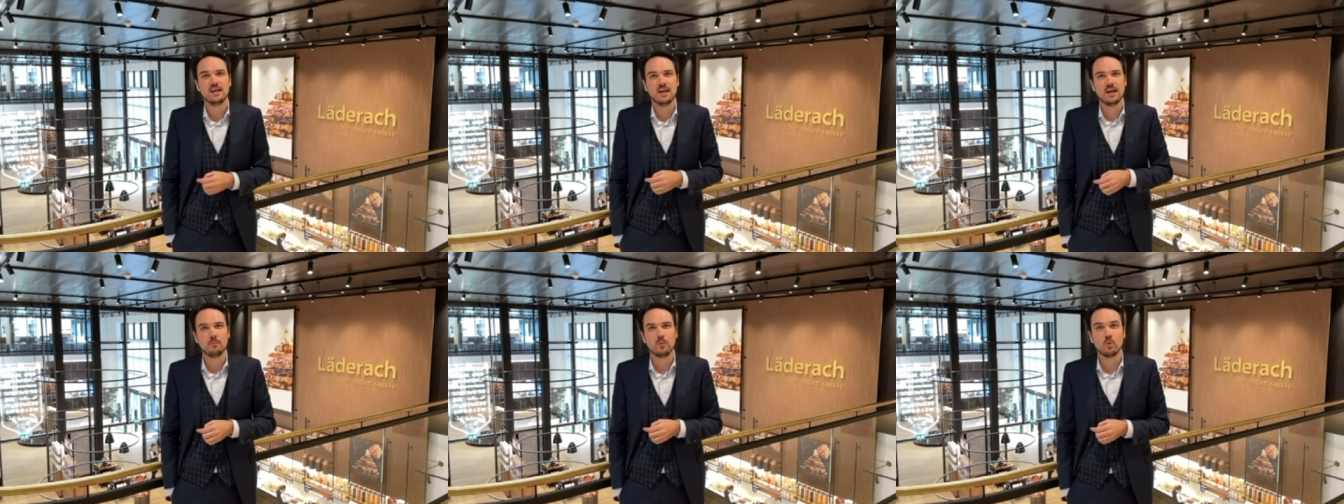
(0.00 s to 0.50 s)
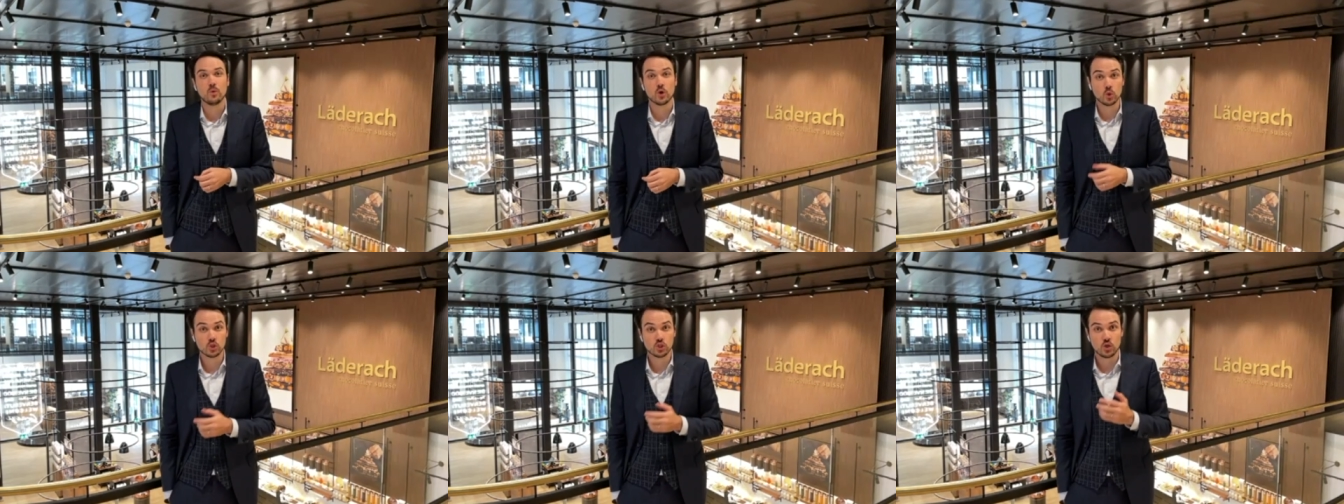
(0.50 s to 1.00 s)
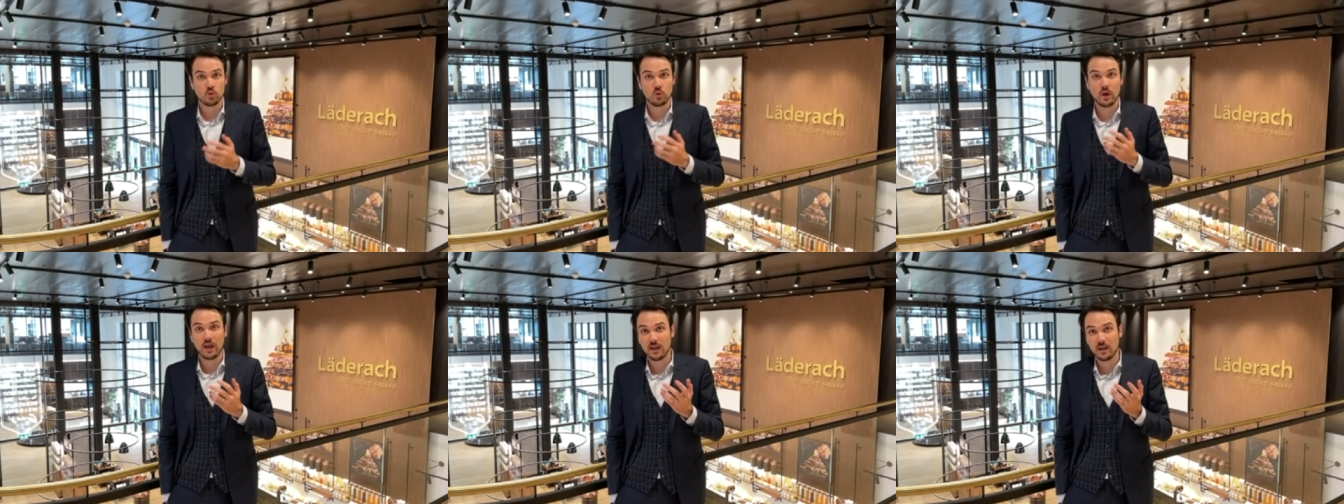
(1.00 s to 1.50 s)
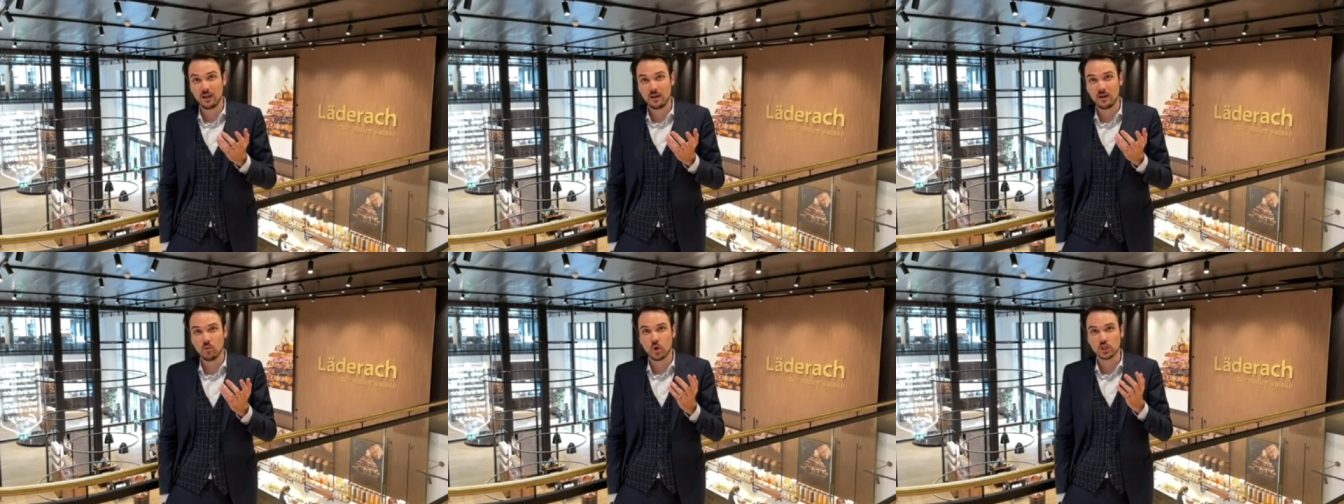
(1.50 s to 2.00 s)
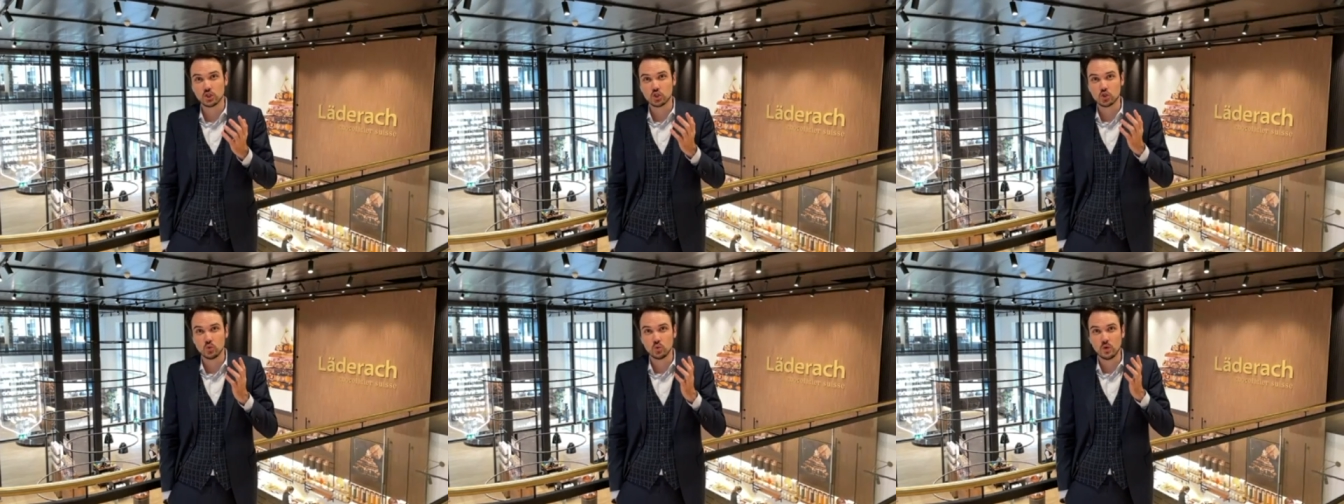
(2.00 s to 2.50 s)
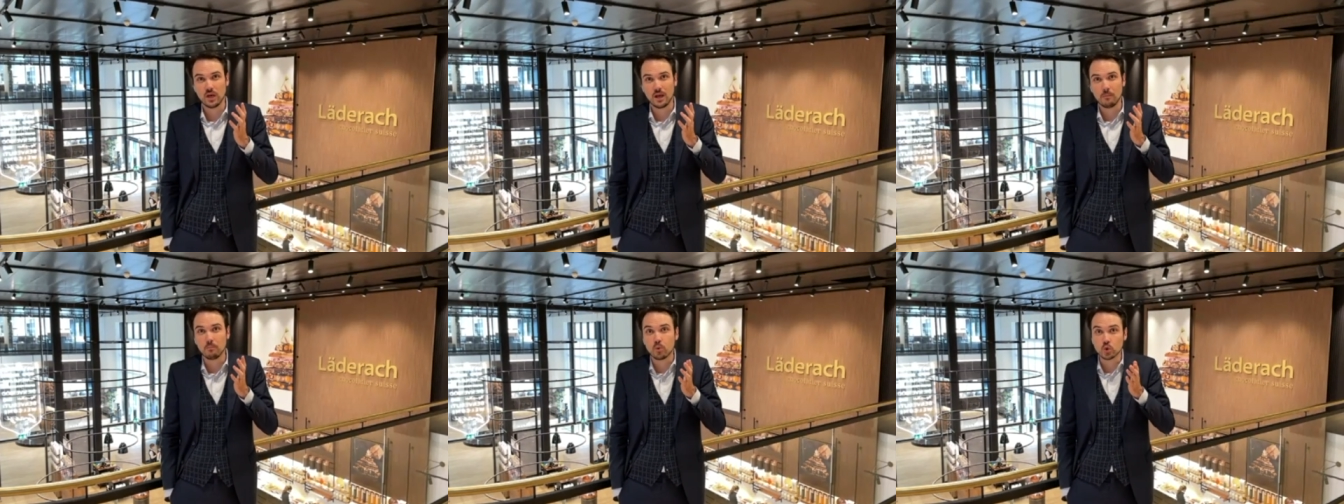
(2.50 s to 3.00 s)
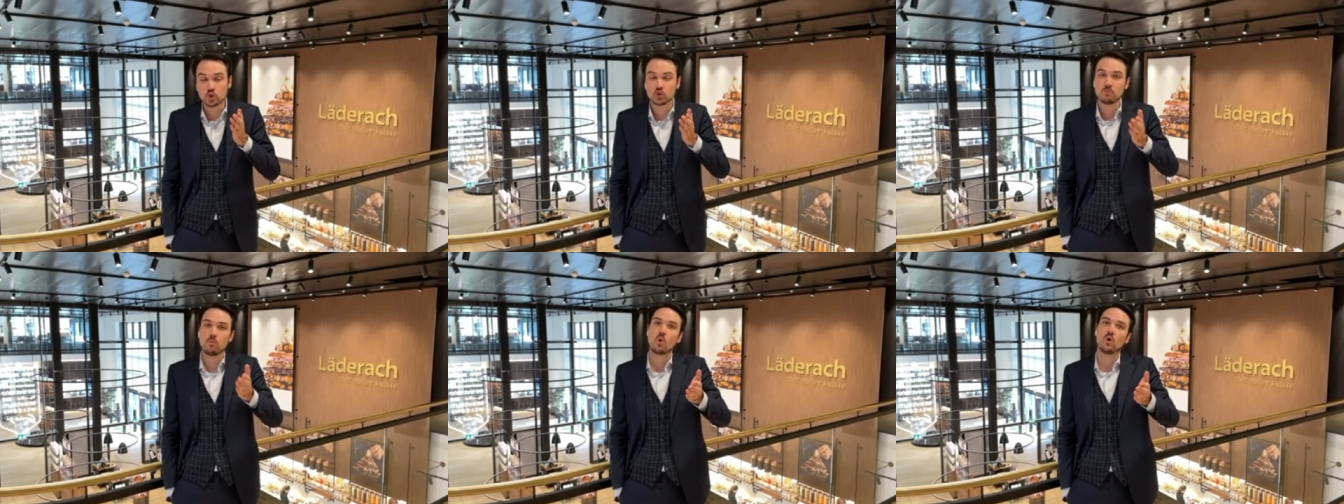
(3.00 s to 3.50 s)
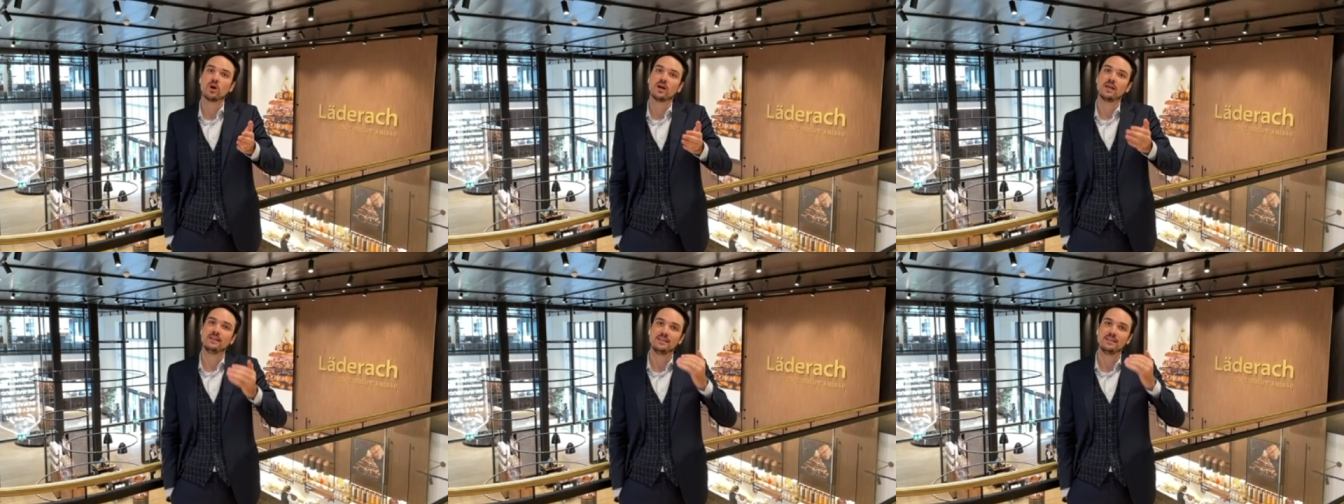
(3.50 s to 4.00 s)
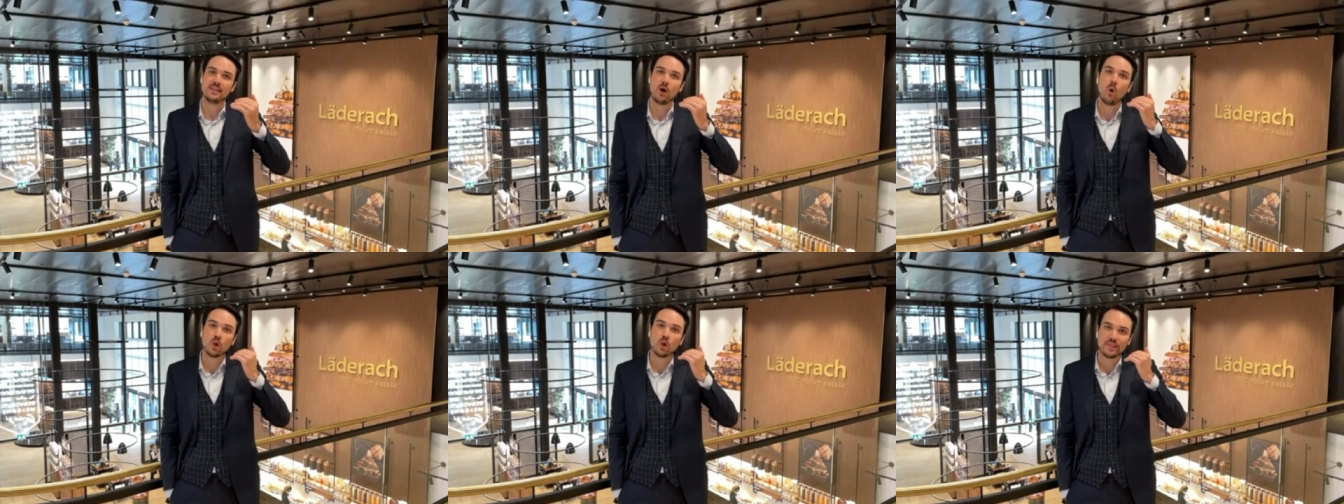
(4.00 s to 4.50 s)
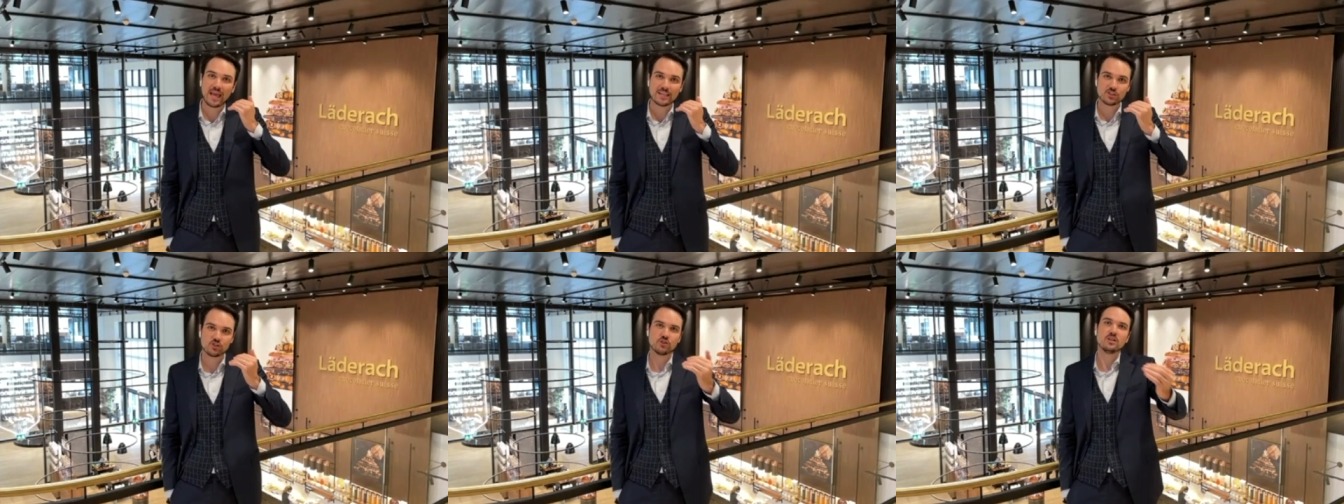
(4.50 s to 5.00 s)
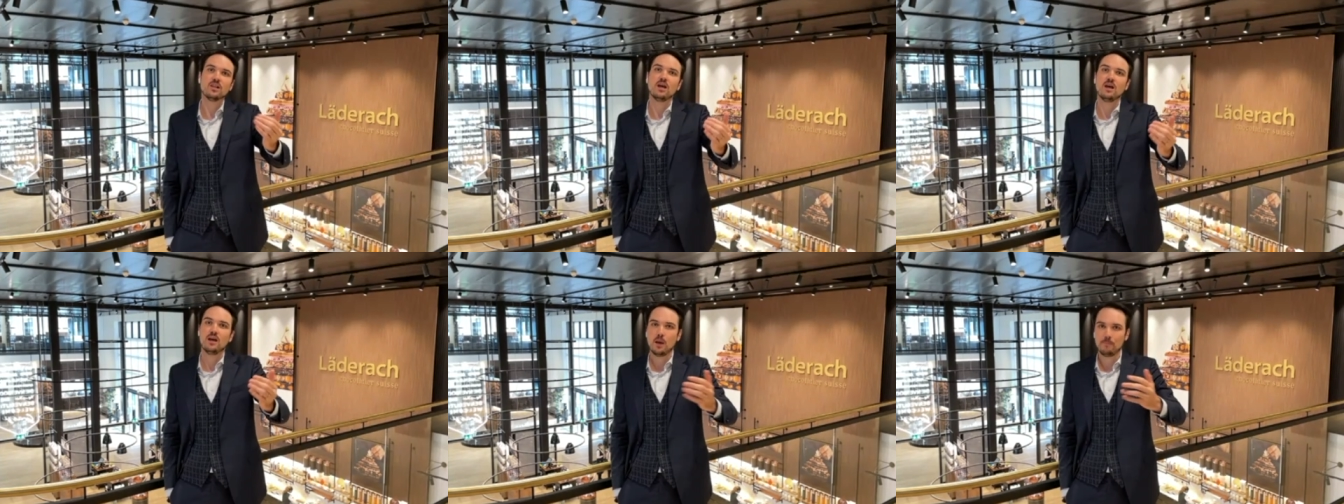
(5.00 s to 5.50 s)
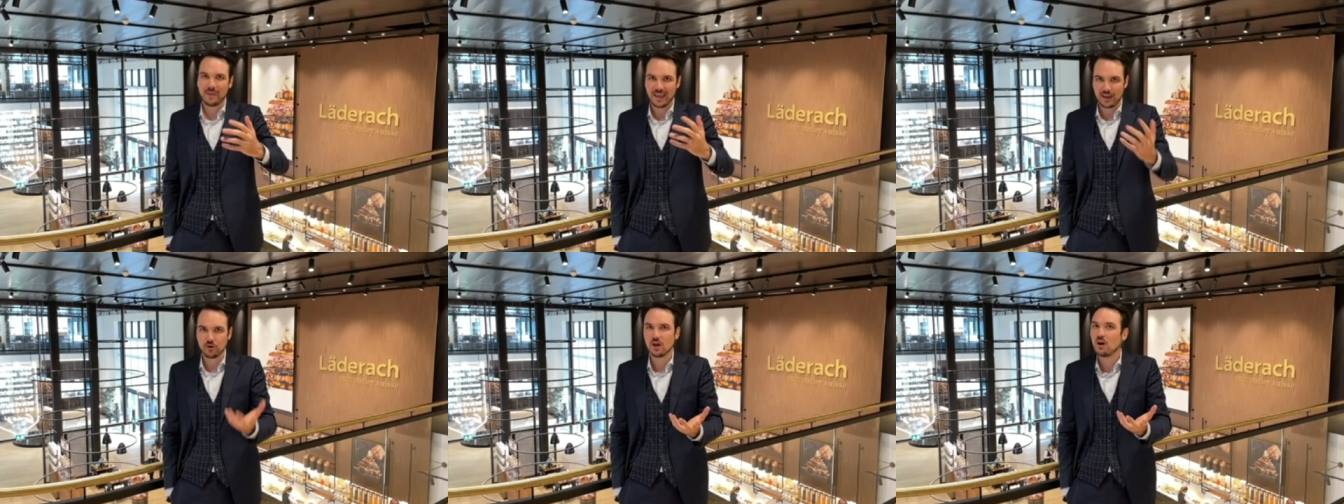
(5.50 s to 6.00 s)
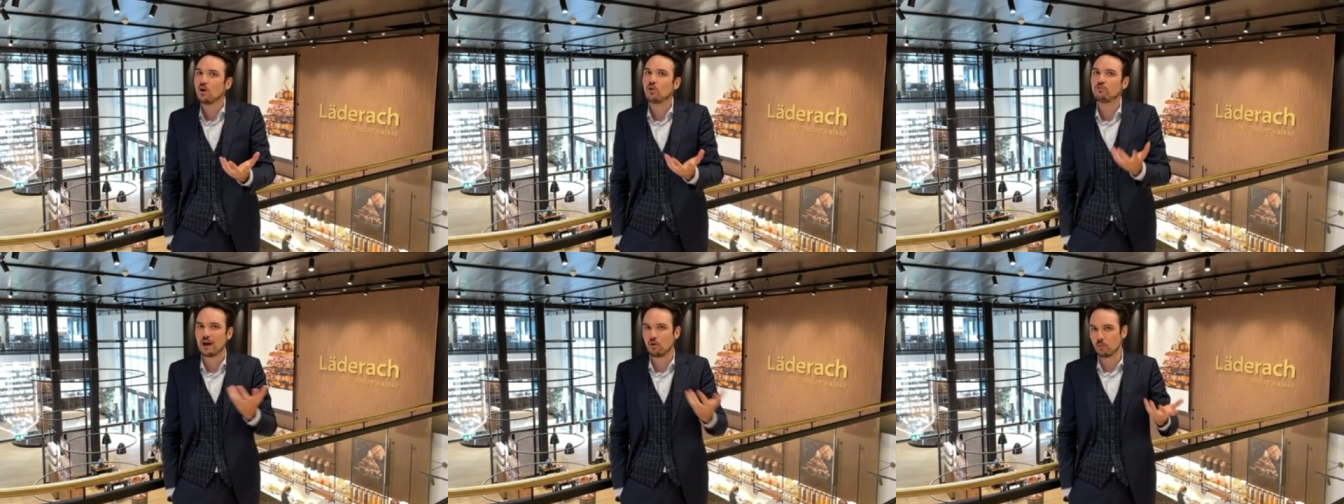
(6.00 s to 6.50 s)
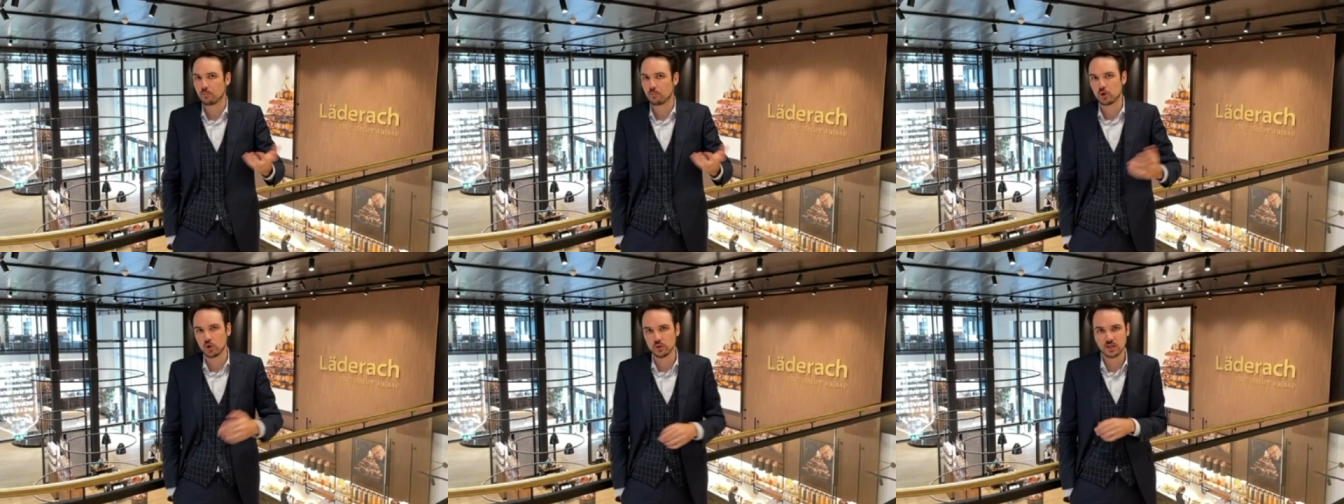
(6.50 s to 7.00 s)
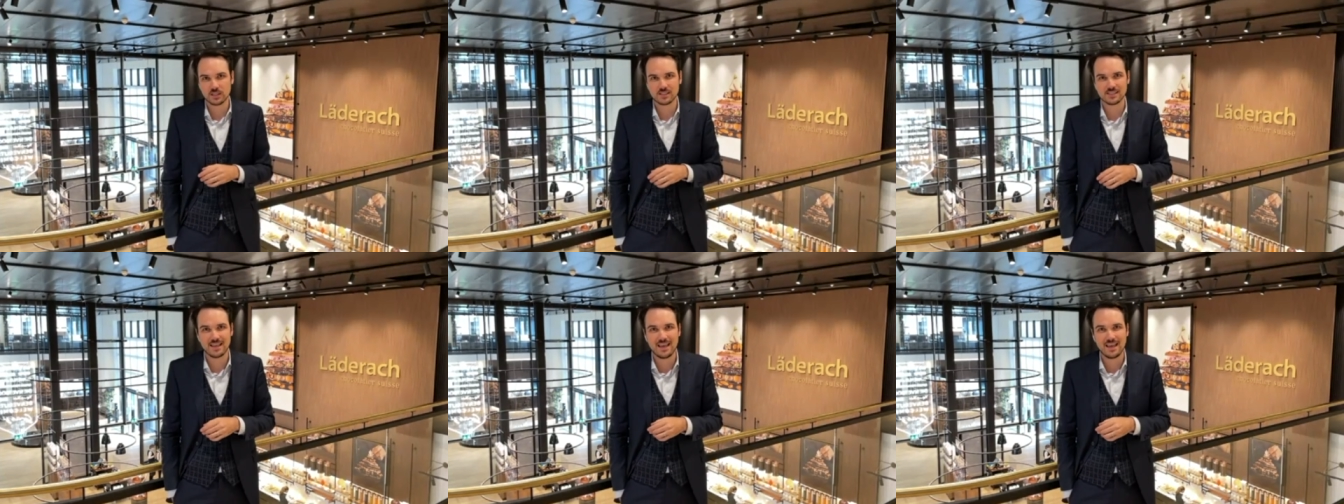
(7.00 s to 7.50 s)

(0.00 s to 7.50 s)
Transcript: Um, we're also uh, want to um, push more in the all natural um, area of our products.